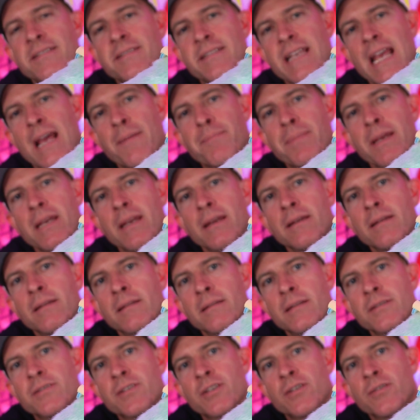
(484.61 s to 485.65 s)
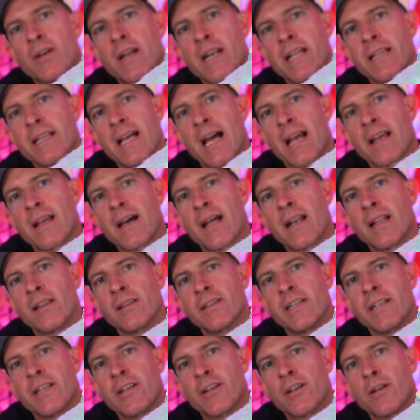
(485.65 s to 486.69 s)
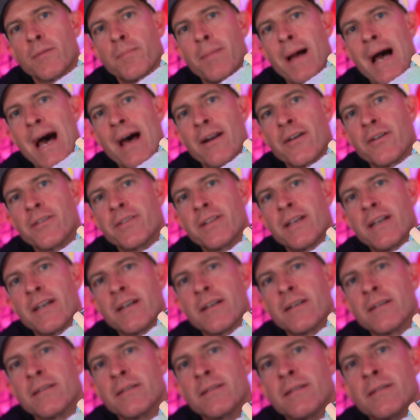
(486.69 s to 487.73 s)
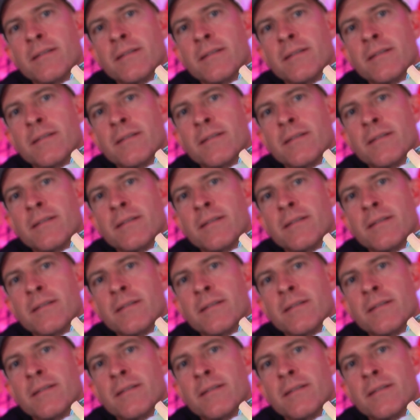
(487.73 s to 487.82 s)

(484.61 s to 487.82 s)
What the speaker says: stamping that's creating that kind of linear pattern there.